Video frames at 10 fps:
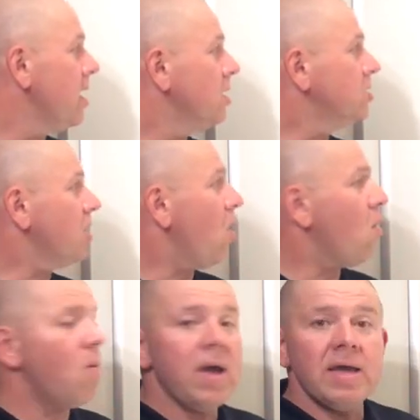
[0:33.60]

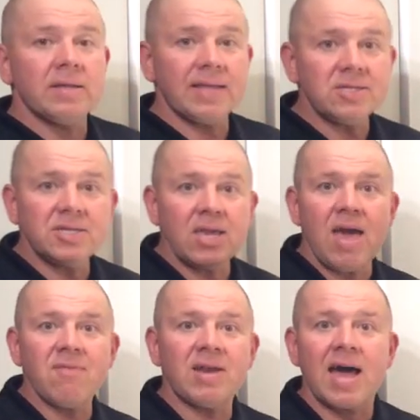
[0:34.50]
So let's say you
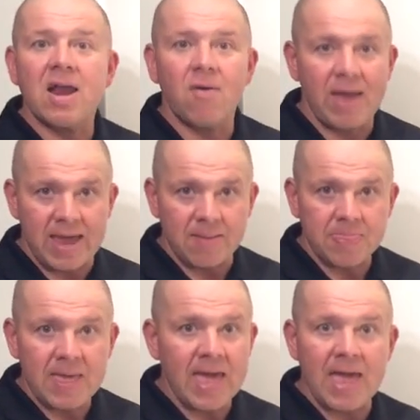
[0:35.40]
have an IRA
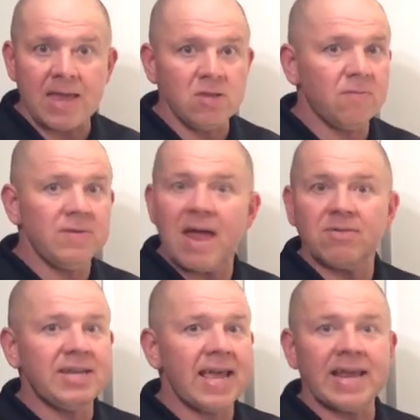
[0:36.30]
and you've
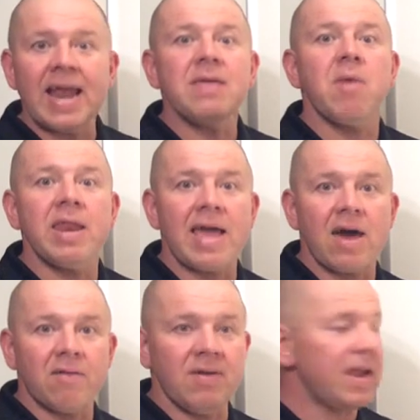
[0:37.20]
never taken any money
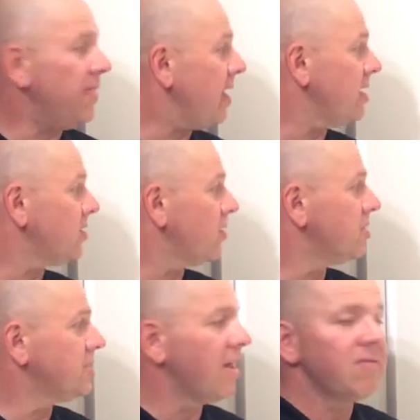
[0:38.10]
out of it, and then you turn
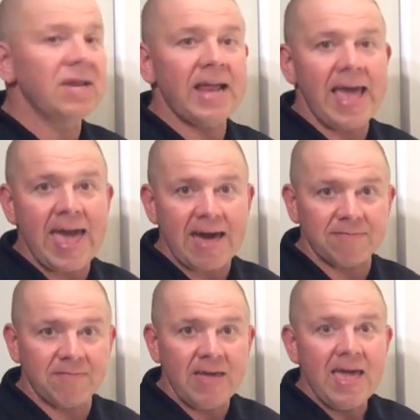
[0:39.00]
70 and a
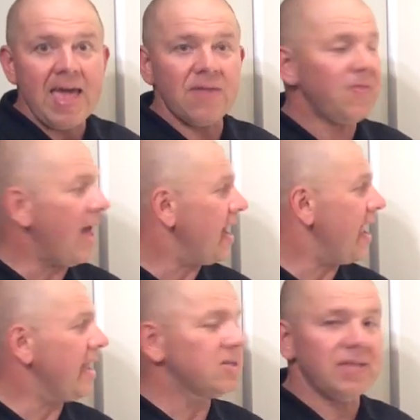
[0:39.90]
half. At that
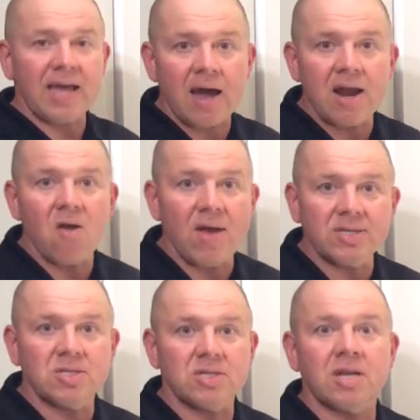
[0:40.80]
age, the
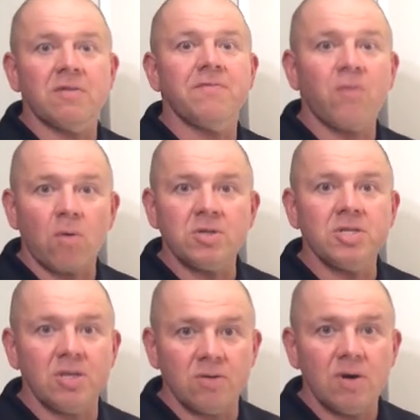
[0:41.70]
IRS is going to force
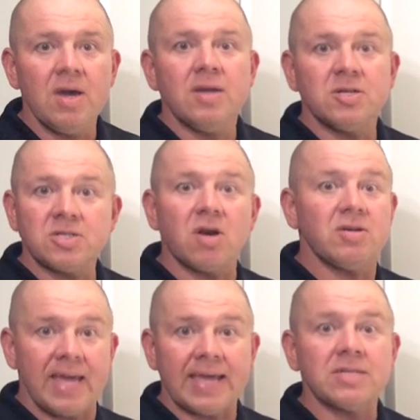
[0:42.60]
you to
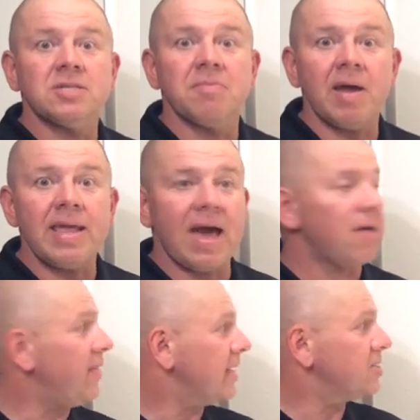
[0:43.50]
start taking some money
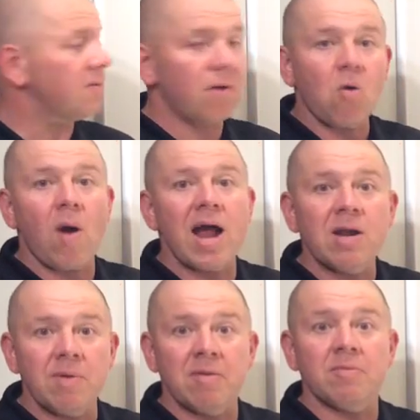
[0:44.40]
out. That's the
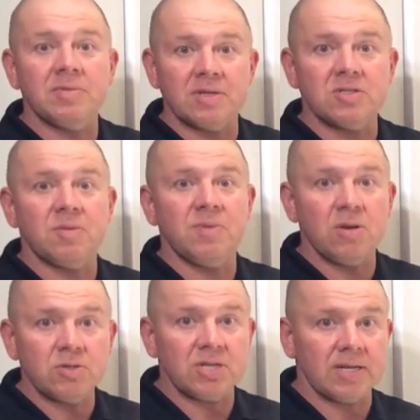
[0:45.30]
required minimum
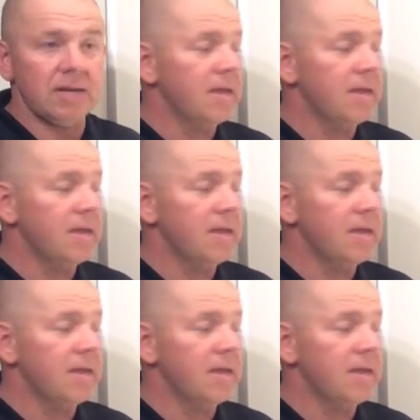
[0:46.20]
distribution.